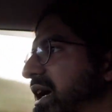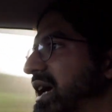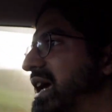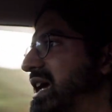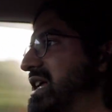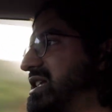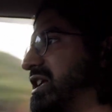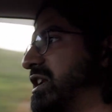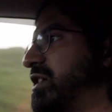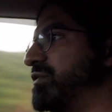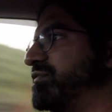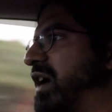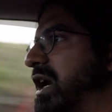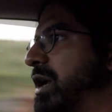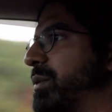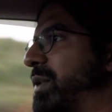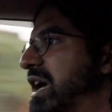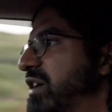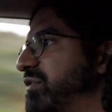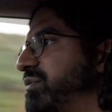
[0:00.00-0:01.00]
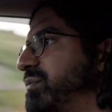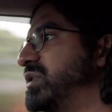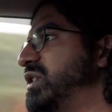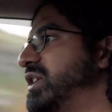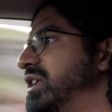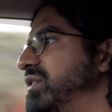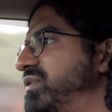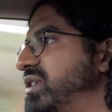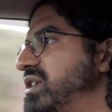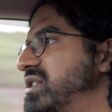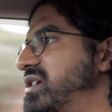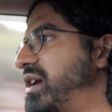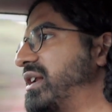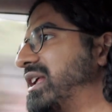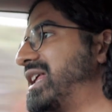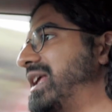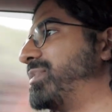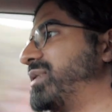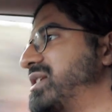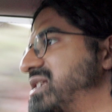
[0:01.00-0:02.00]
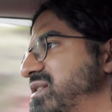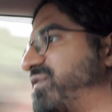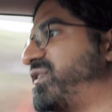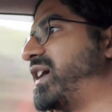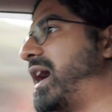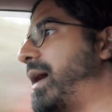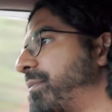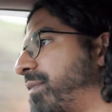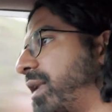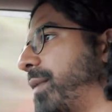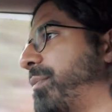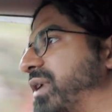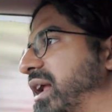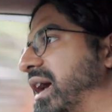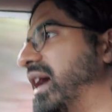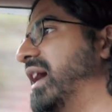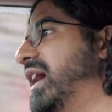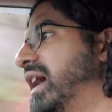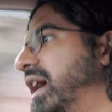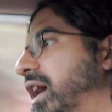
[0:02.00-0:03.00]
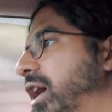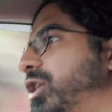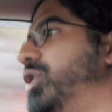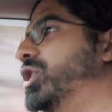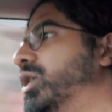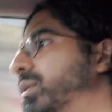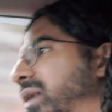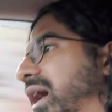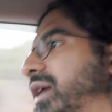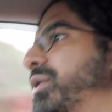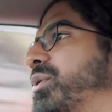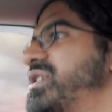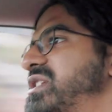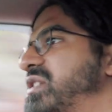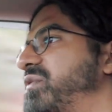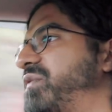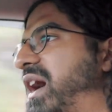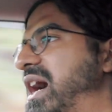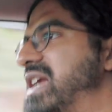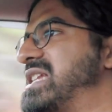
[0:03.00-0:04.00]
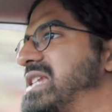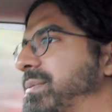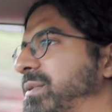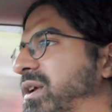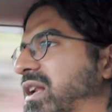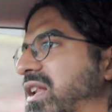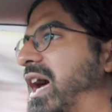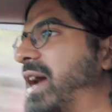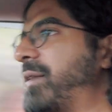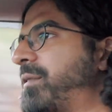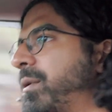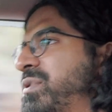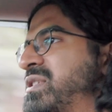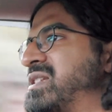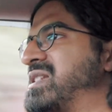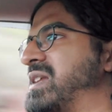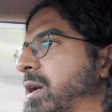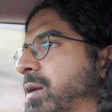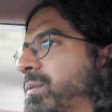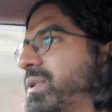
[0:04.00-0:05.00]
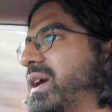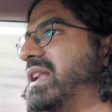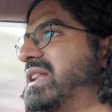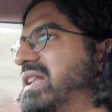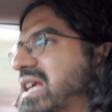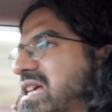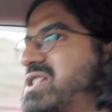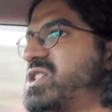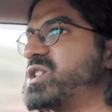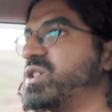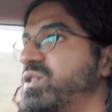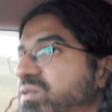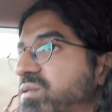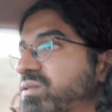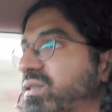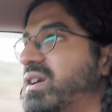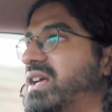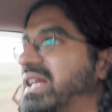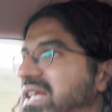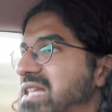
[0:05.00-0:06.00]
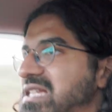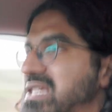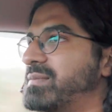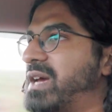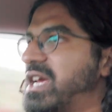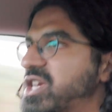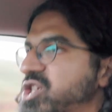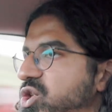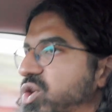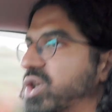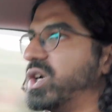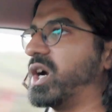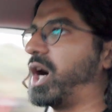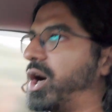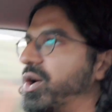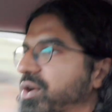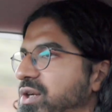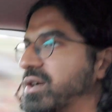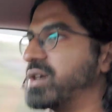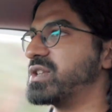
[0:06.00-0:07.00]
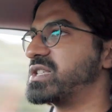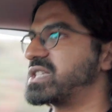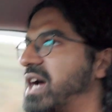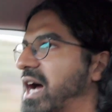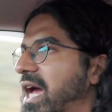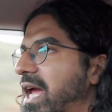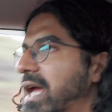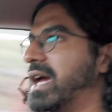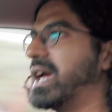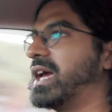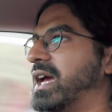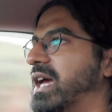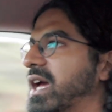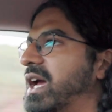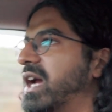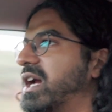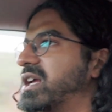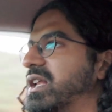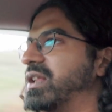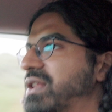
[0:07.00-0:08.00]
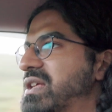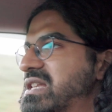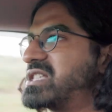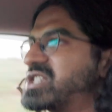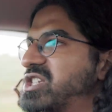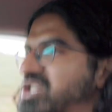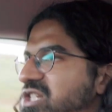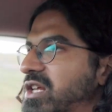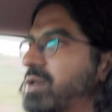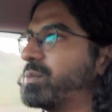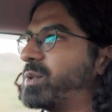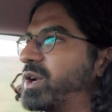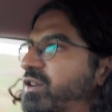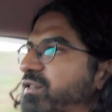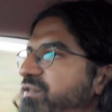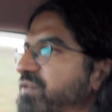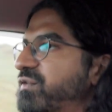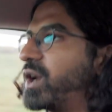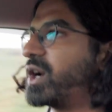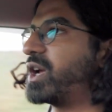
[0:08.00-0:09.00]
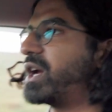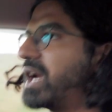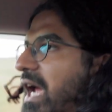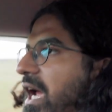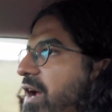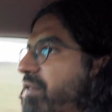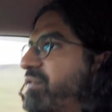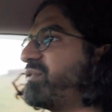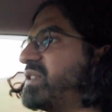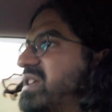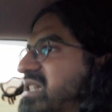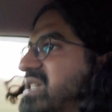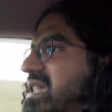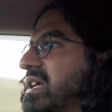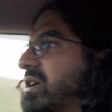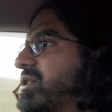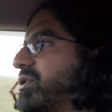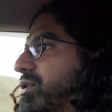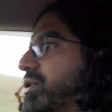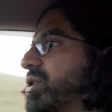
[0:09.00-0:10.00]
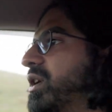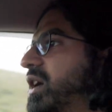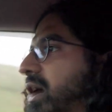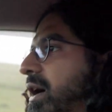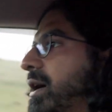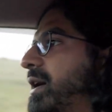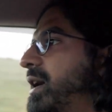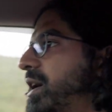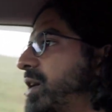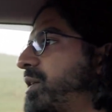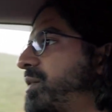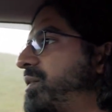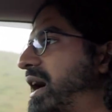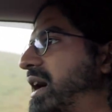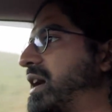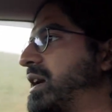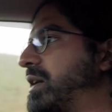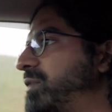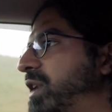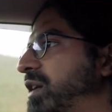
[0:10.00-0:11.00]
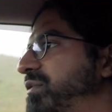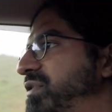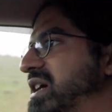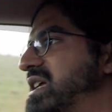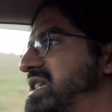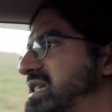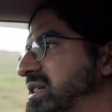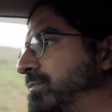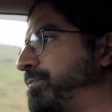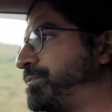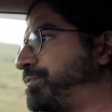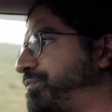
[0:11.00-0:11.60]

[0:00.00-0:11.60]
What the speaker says: It's going to run away from you if you don't keep a firm grip on it. Normally I'd always advise keeping a light grip on the steering, but in this you really need to make sure you're holding on tight, because otherwise it's just going to want to follow every single crack and crevice.